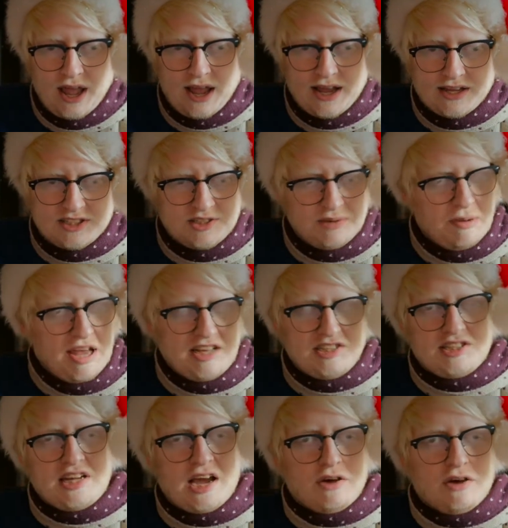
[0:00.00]
It's
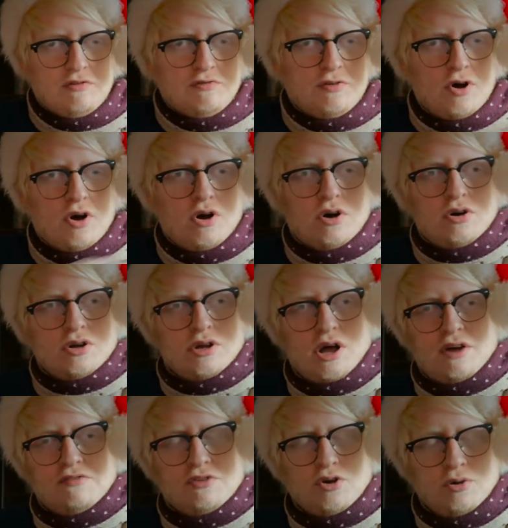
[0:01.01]
amazing how far
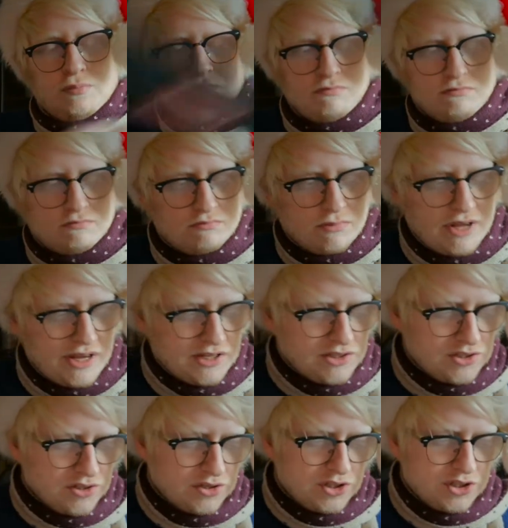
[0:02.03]
I've come in
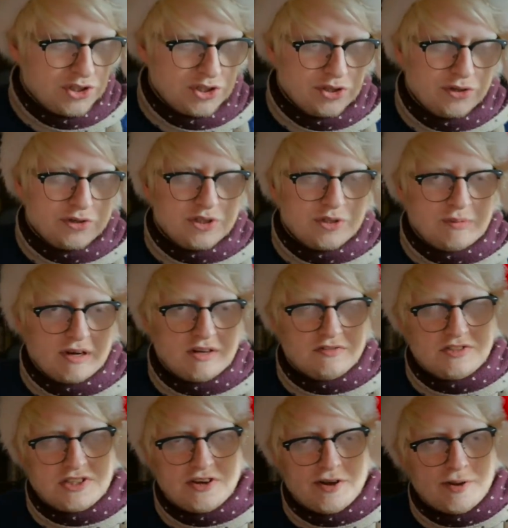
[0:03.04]
such a short amount of
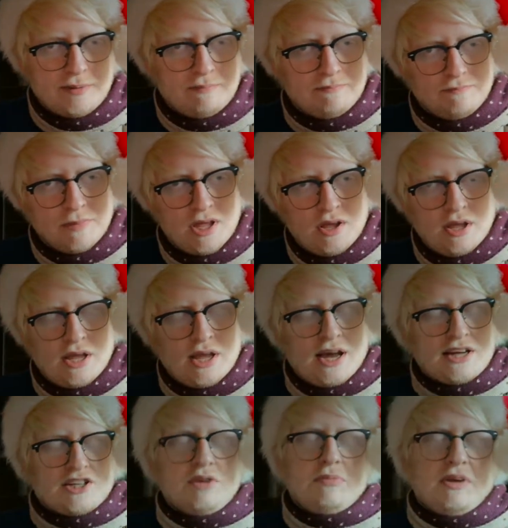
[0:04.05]
time.
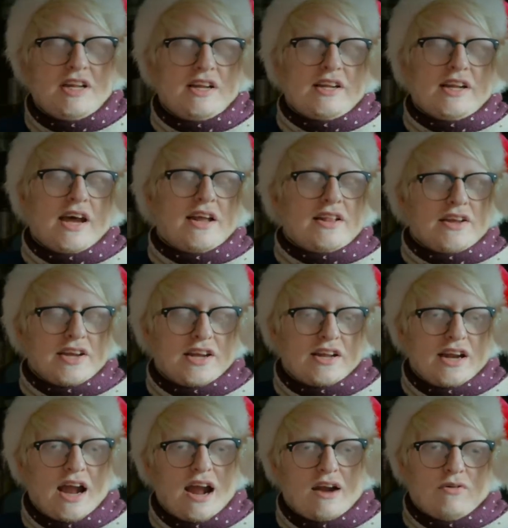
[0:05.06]
I don't mean in that like
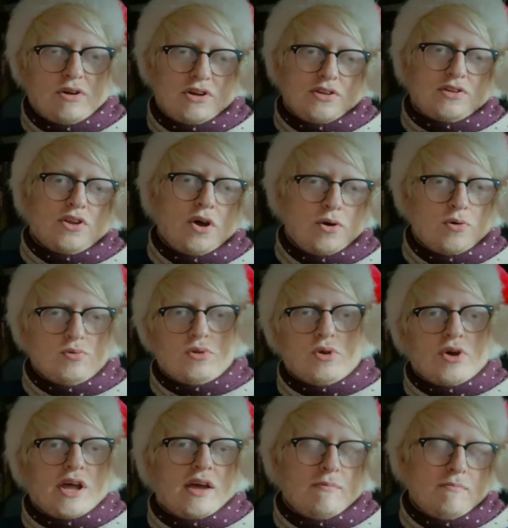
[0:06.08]
an arrogant, oh
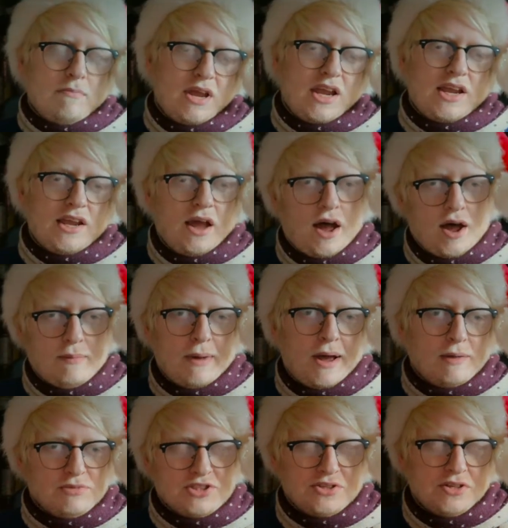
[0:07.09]
look at me, I'm
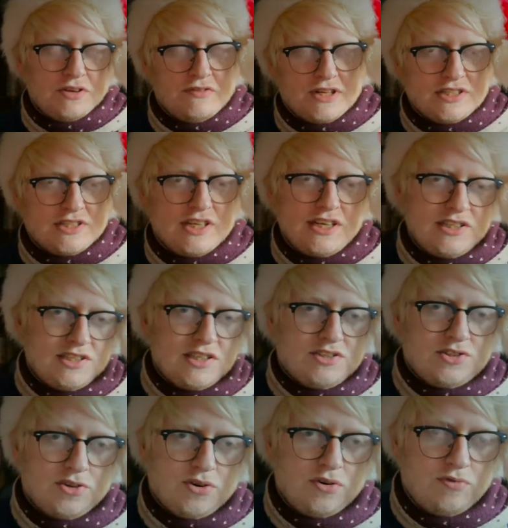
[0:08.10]
absolutely fantastic
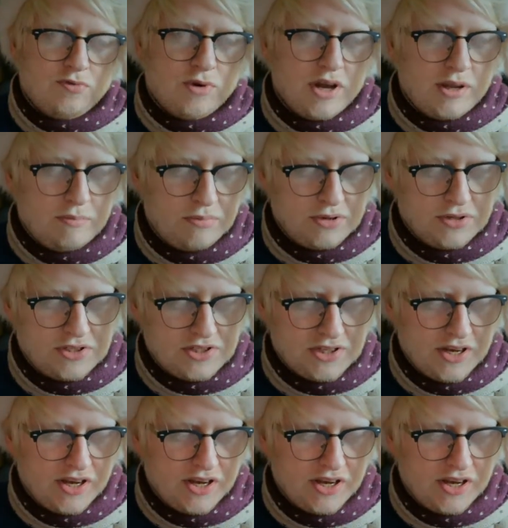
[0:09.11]
sort of way, but